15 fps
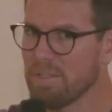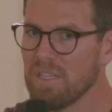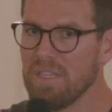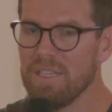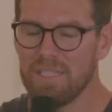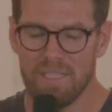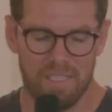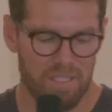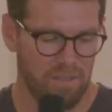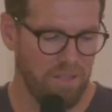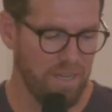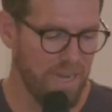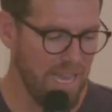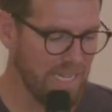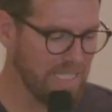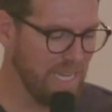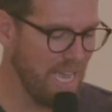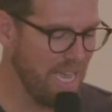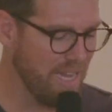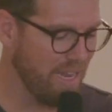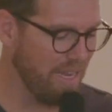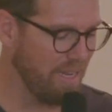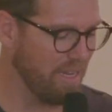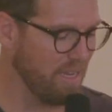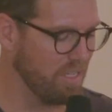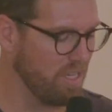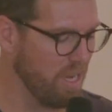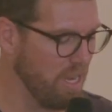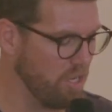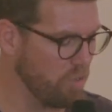So the next heading
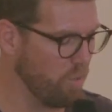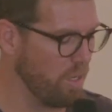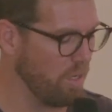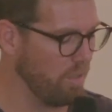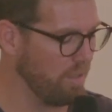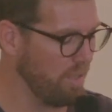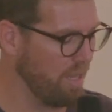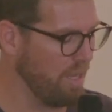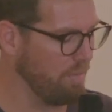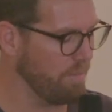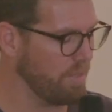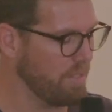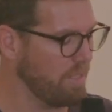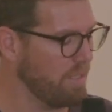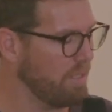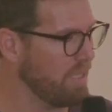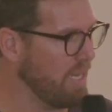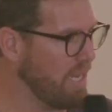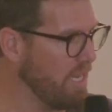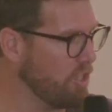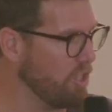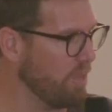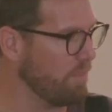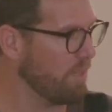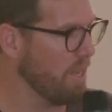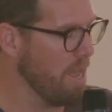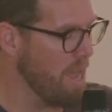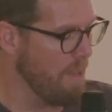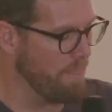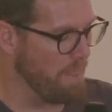is Israel comes to Egypt.
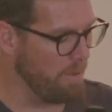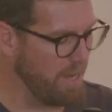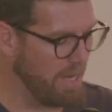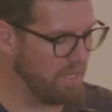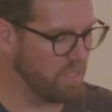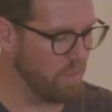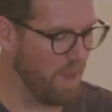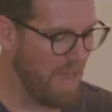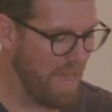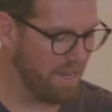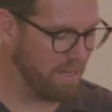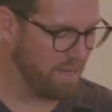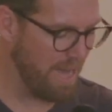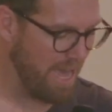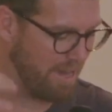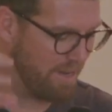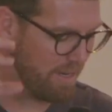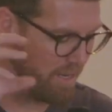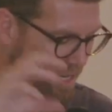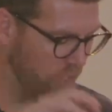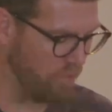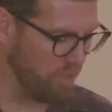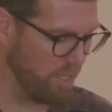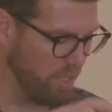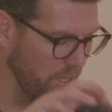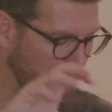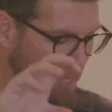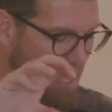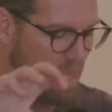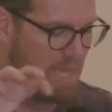Okay, so how did
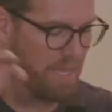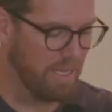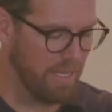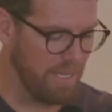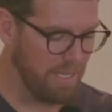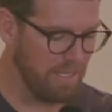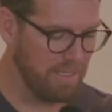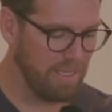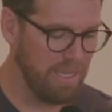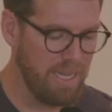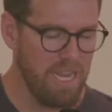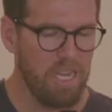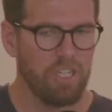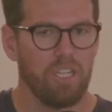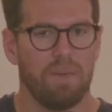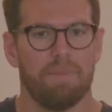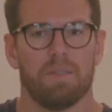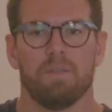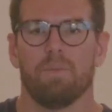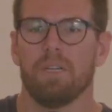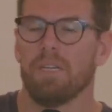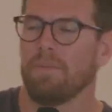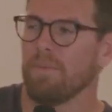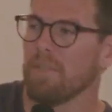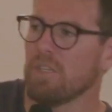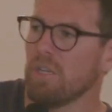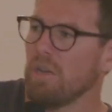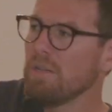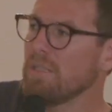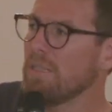Israel get to Egypt? Well,
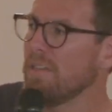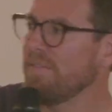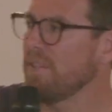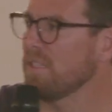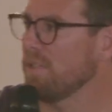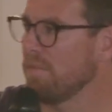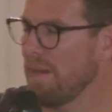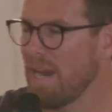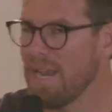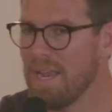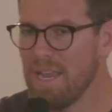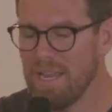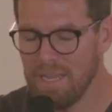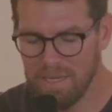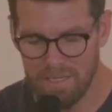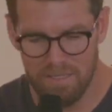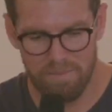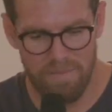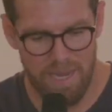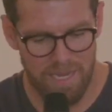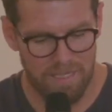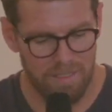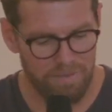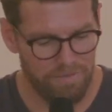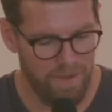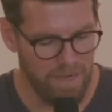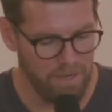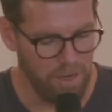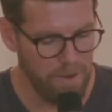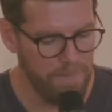Joseph is the right-hand man to
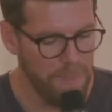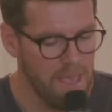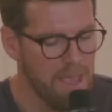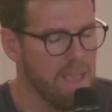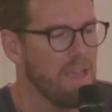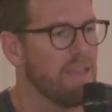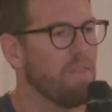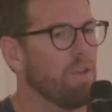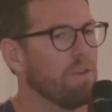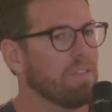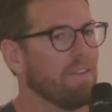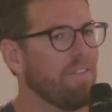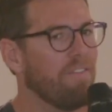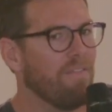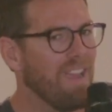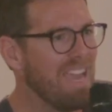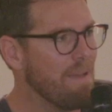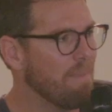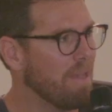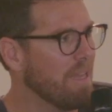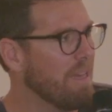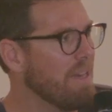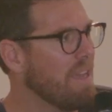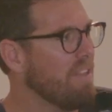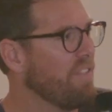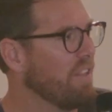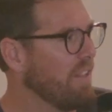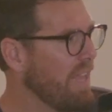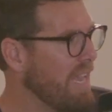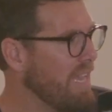Pharaoh. There's a famine in
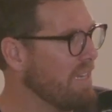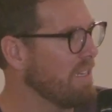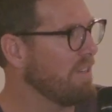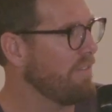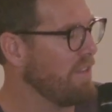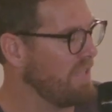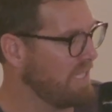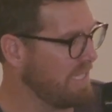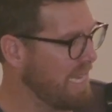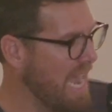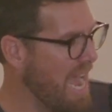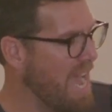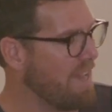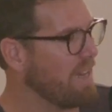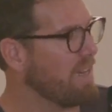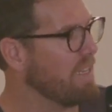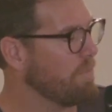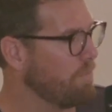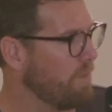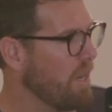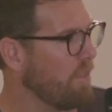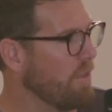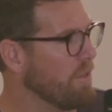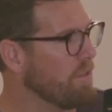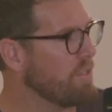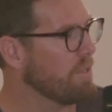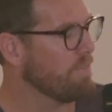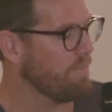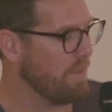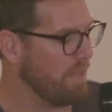the land of his dad and his
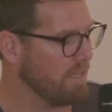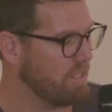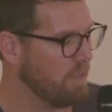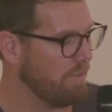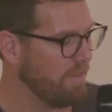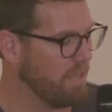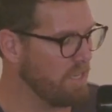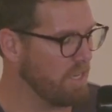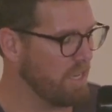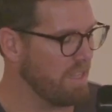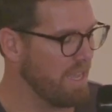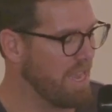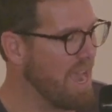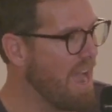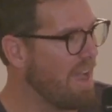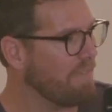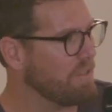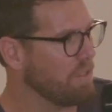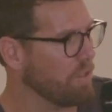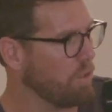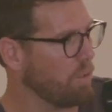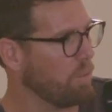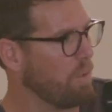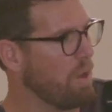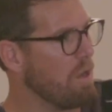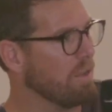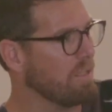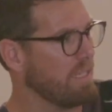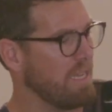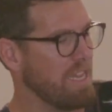brothers, and so eventually they have to
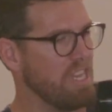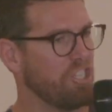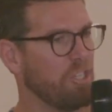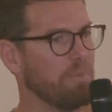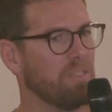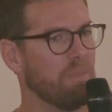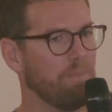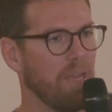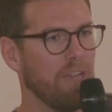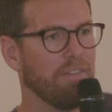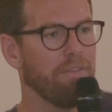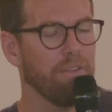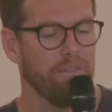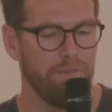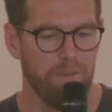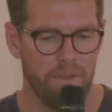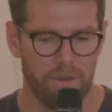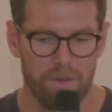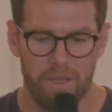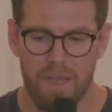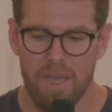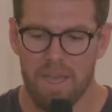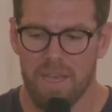crawl to Egypt to beg for food.